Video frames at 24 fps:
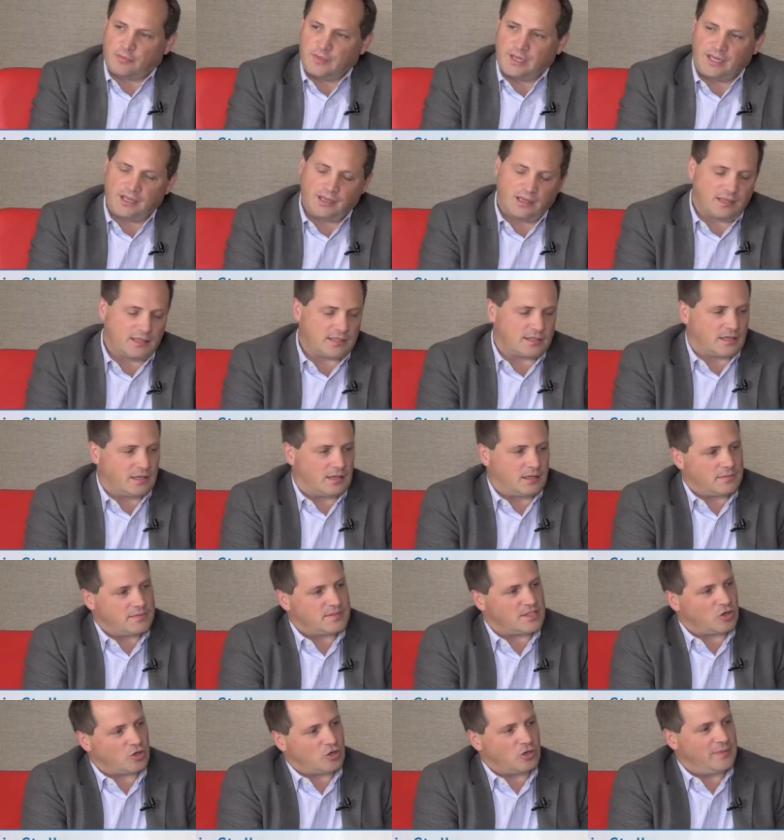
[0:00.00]
Media is a
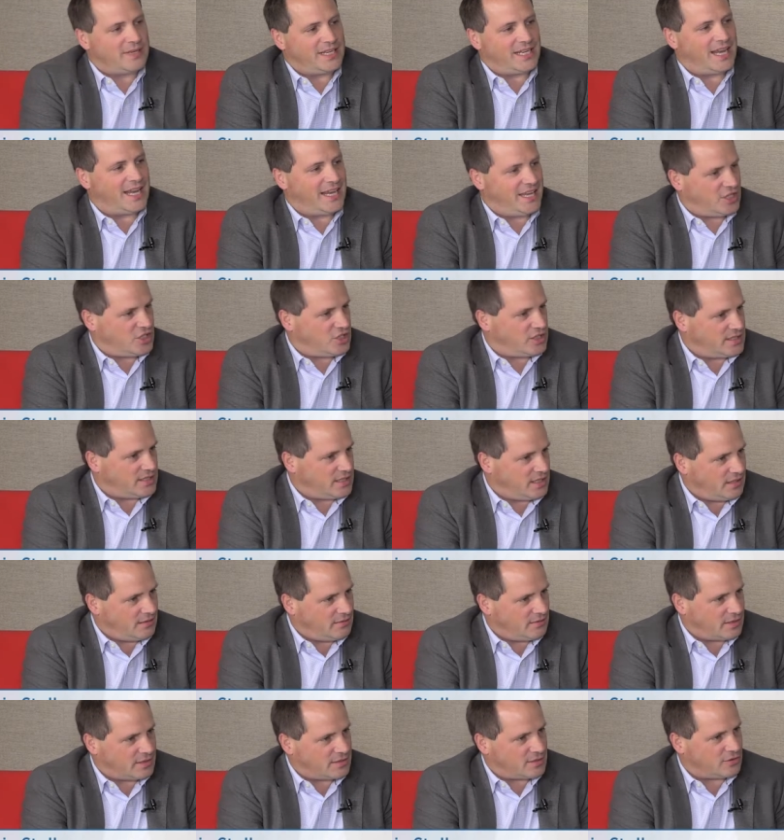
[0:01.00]
social media agency.
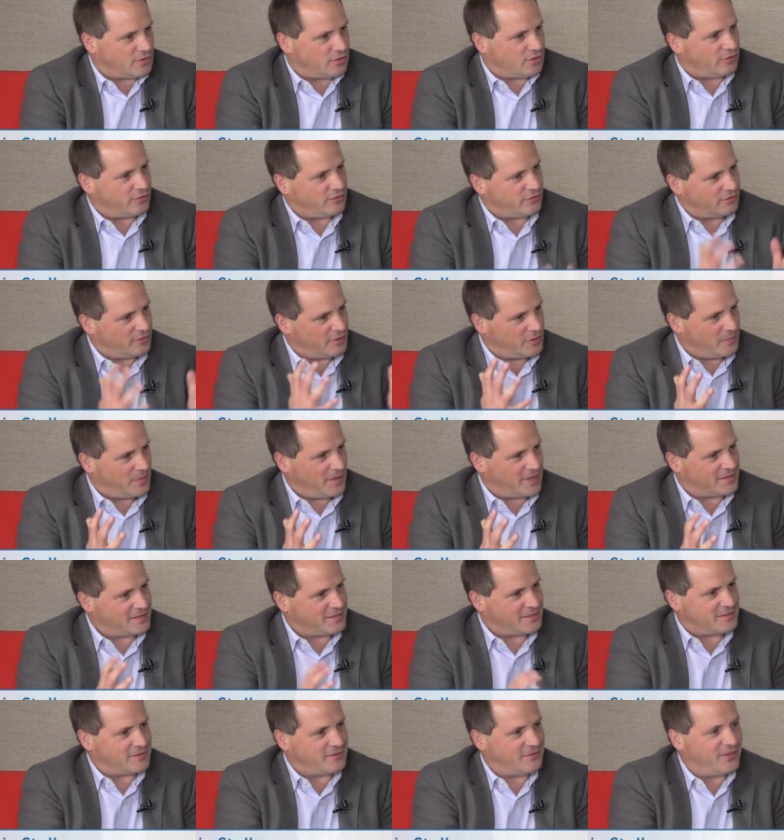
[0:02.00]
That's sort of the
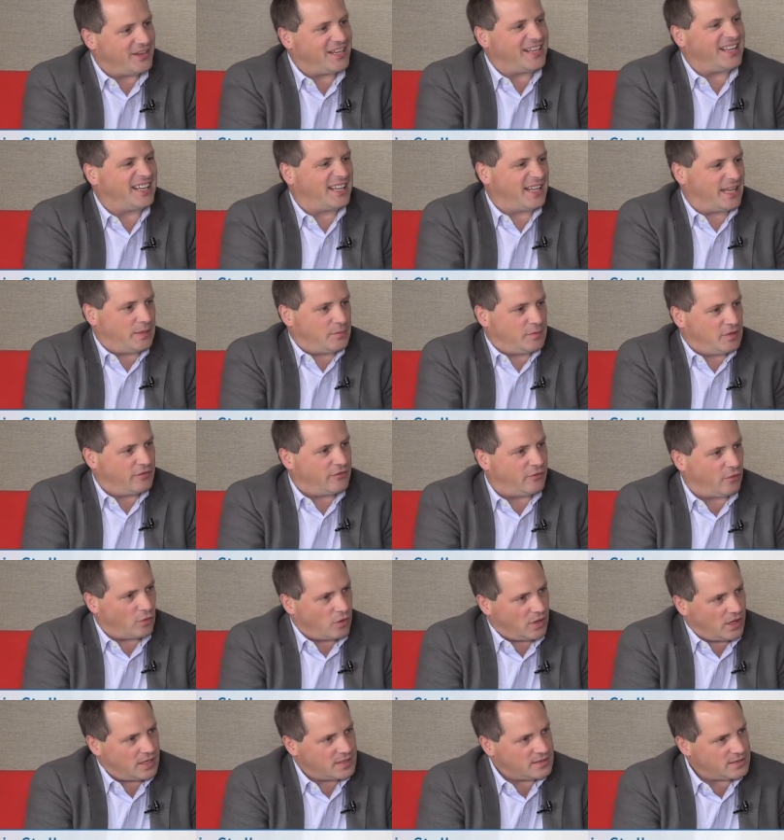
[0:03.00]
best fitting label
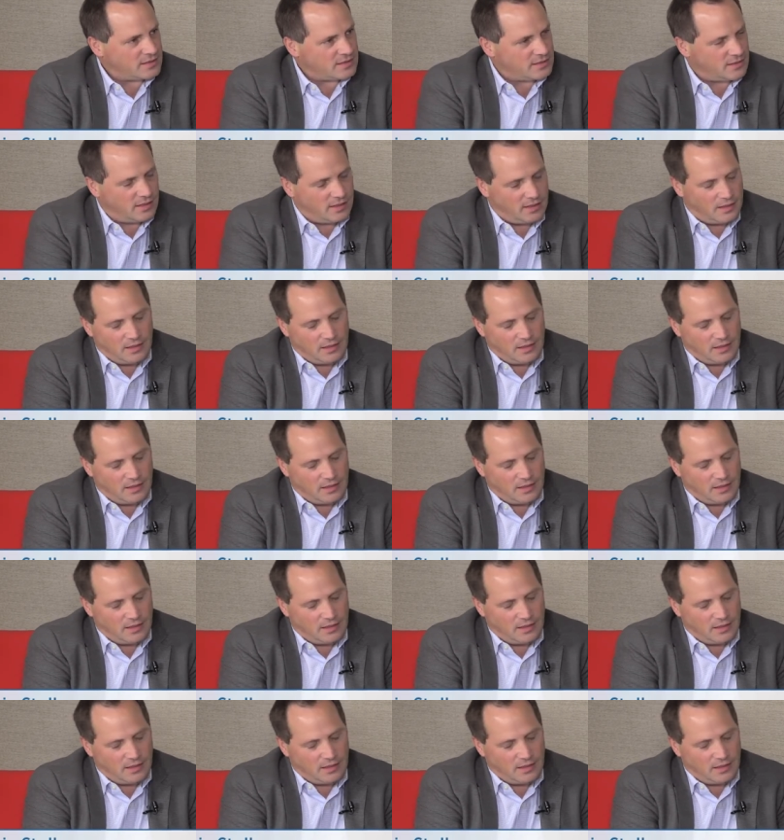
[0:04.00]
for us.